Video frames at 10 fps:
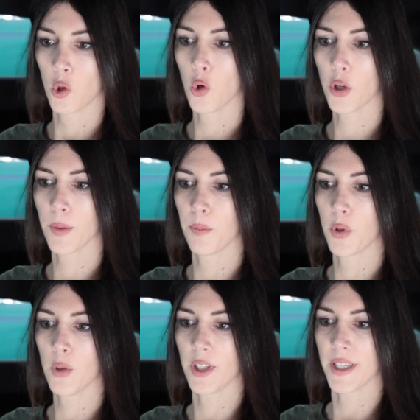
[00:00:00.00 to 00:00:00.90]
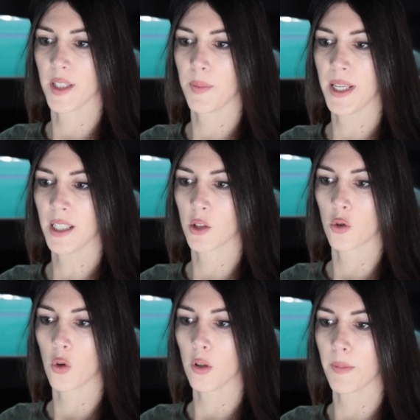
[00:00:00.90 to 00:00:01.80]
Your computer is being
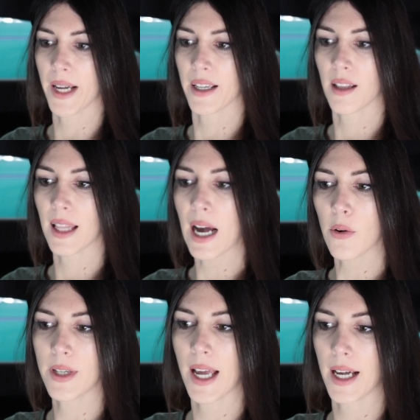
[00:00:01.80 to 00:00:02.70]
controlled by Cloud